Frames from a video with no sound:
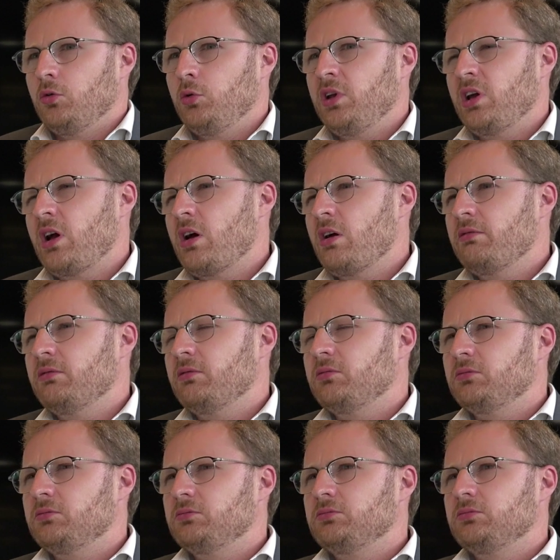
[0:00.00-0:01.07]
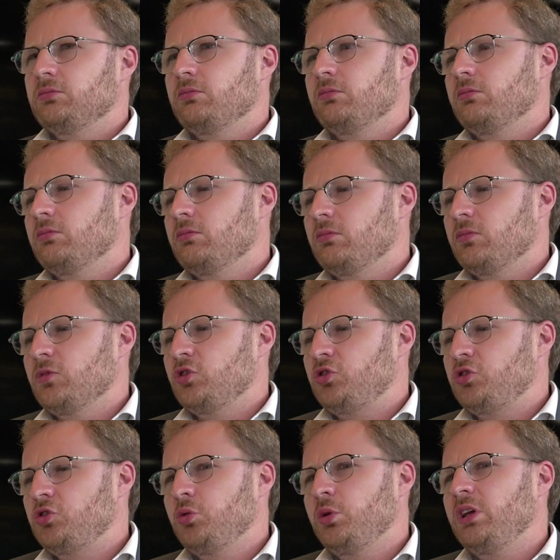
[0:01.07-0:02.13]
We have
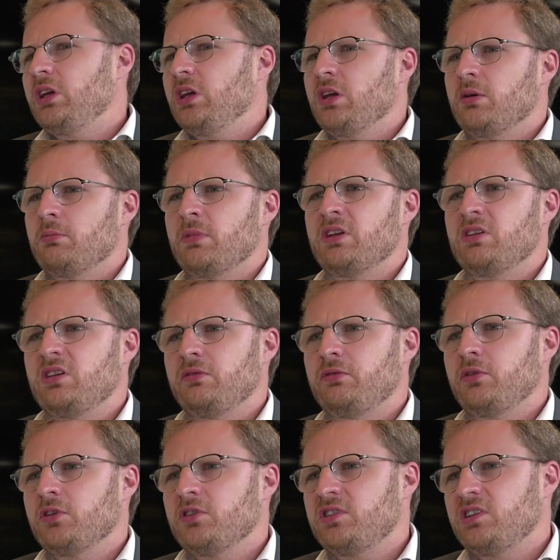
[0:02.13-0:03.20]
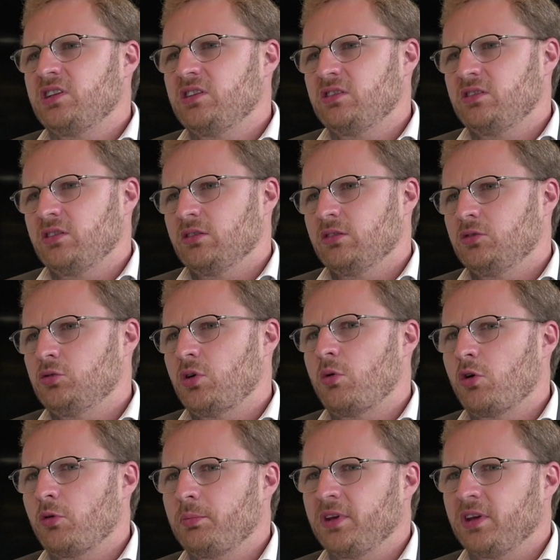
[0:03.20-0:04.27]
three main differences to
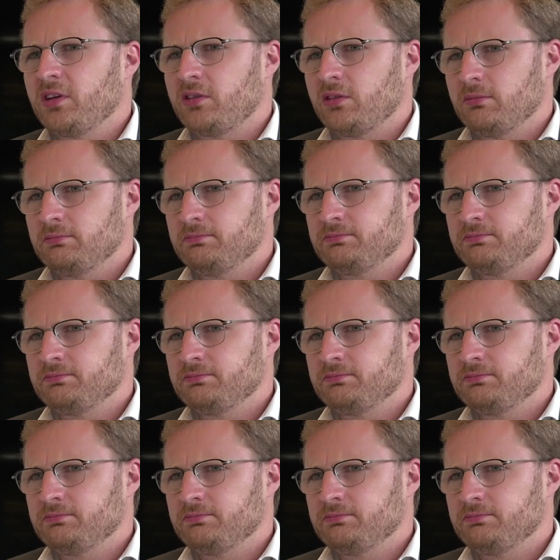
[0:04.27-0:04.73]
our peers.